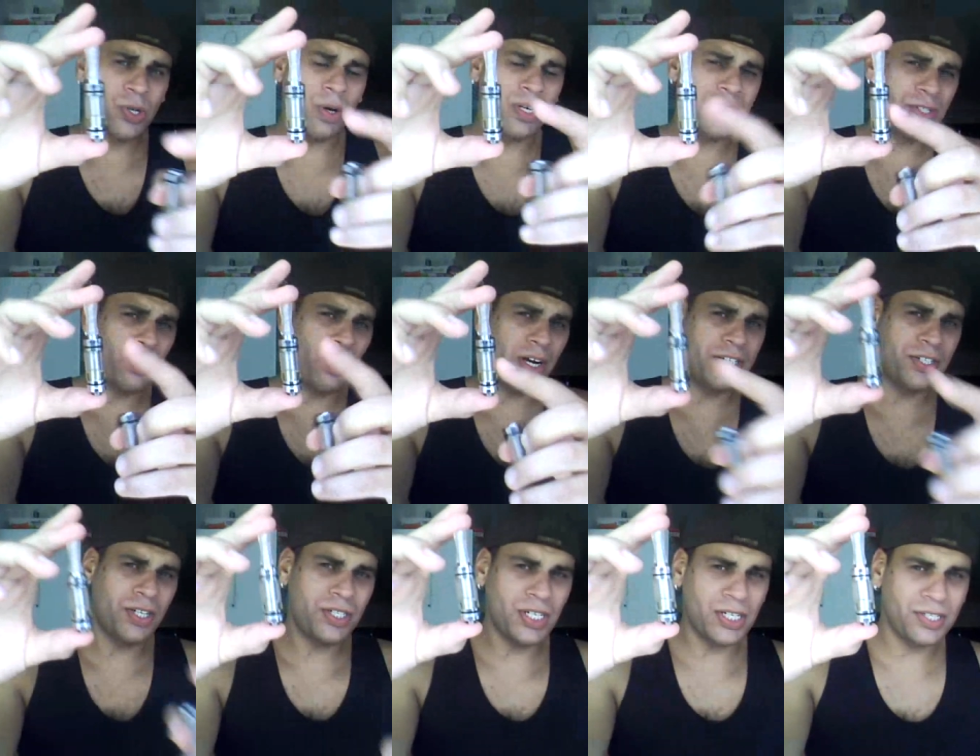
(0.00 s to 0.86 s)
So I
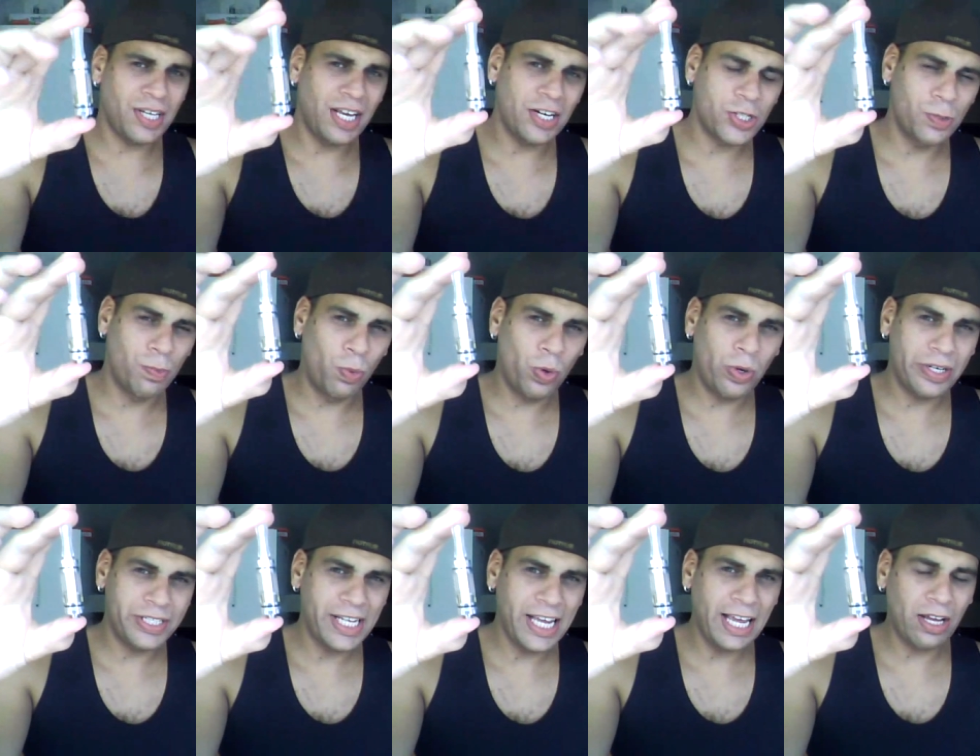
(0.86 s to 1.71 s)
decided to just get a
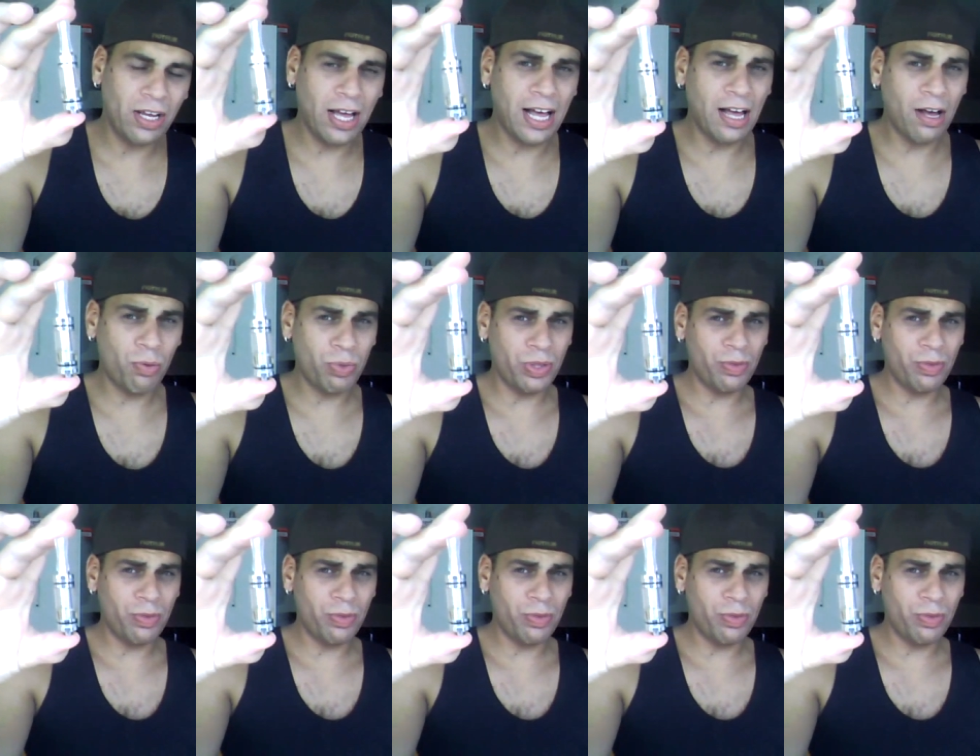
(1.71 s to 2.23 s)
smaller tank uh,